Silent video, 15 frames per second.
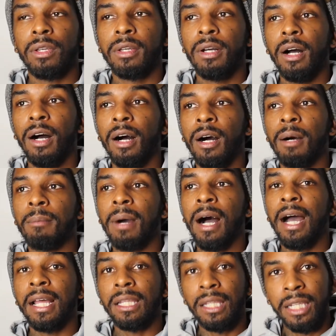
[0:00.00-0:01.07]

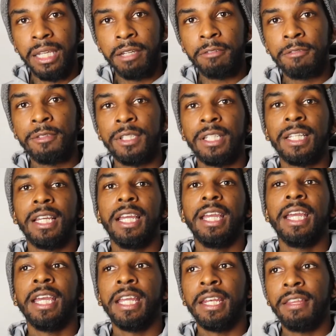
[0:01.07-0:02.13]
I lived
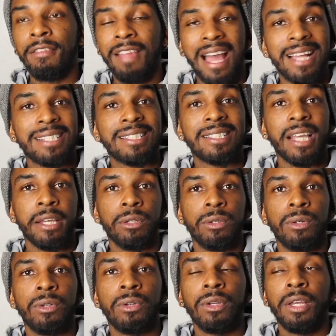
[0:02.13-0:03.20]
in that
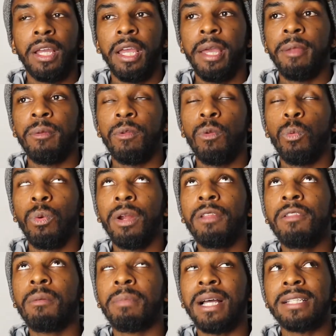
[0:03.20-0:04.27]
cycle. And one
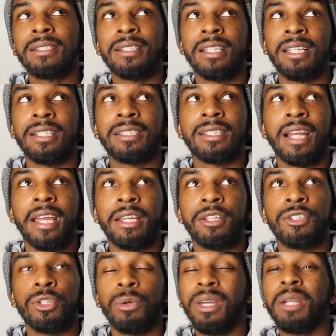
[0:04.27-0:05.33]
of the best things that I
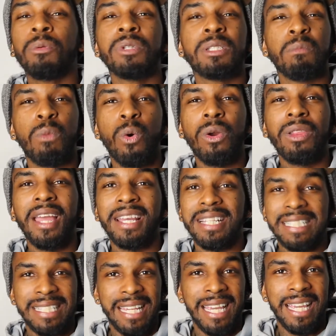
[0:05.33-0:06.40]
could do, and it was more like a
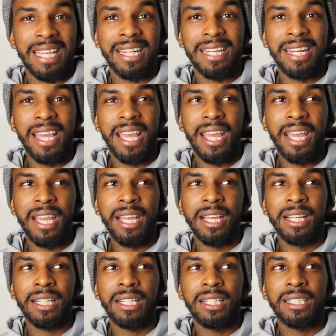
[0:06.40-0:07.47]
10-day
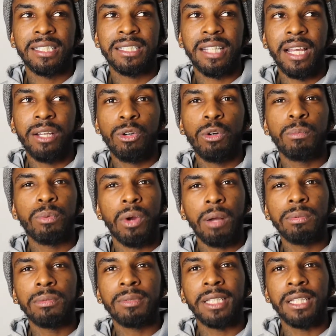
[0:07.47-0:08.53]
cycle,
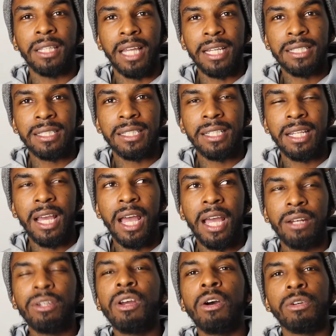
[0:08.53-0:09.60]
probably less than
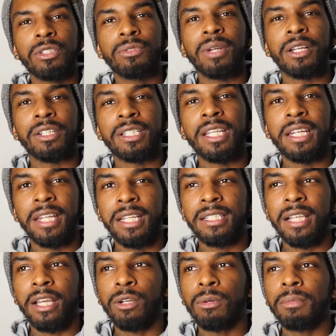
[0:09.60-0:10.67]
that. No, it was around a 10-day
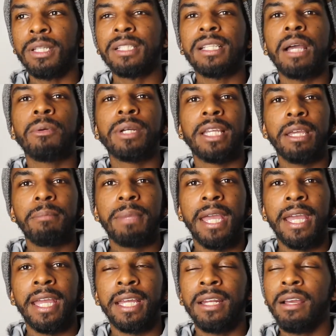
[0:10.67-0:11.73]
cycle because I would get
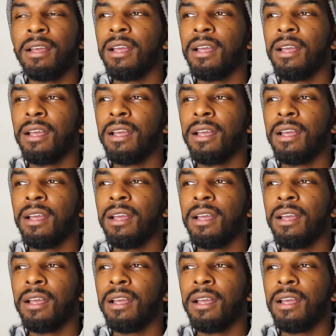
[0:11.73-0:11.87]
paid.